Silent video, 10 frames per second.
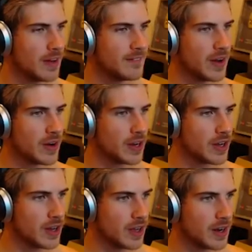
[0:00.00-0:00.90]
Very
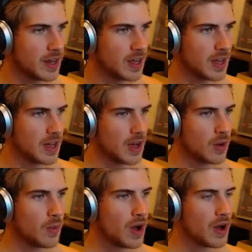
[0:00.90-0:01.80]
good.
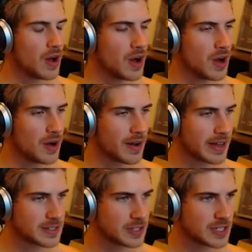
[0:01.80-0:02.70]
Whoa! Okay,
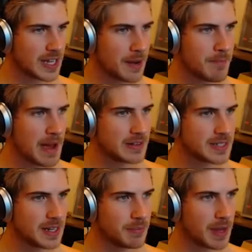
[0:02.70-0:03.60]
so I just had a
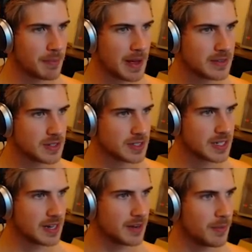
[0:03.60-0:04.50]
bouncity bouncer
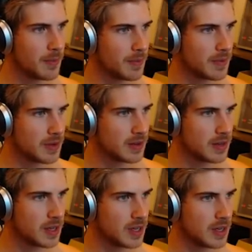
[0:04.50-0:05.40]
send.
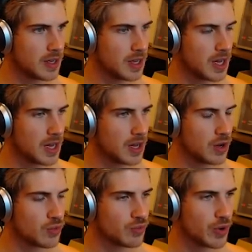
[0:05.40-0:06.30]
Uh,
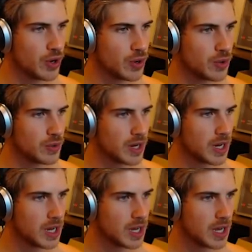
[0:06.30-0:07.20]
rude.
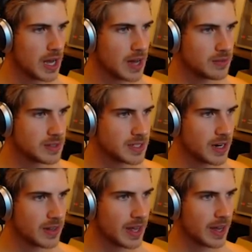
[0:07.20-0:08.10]
How
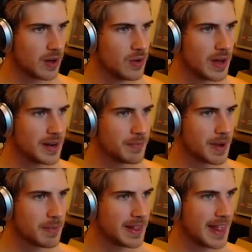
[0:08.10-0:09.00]
dare they? Oh, I didn't
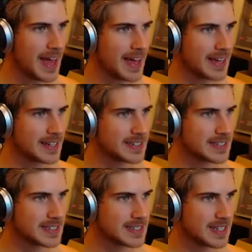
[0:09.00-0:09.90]
break my
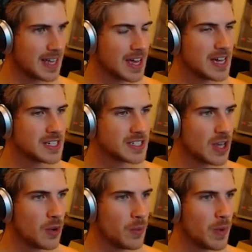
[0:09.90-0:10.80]
legs.
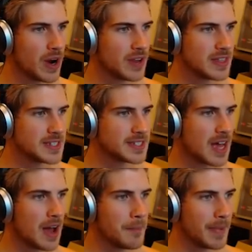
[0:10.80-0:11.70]
So where are the
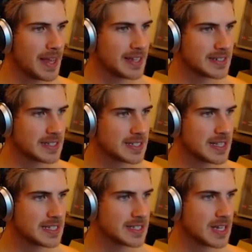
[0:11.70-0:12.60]
zombies?
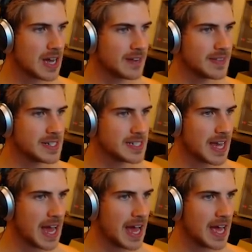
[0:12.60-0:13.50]
Isn't this Dawn of the
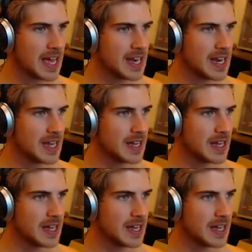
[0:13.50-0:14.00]
Dead?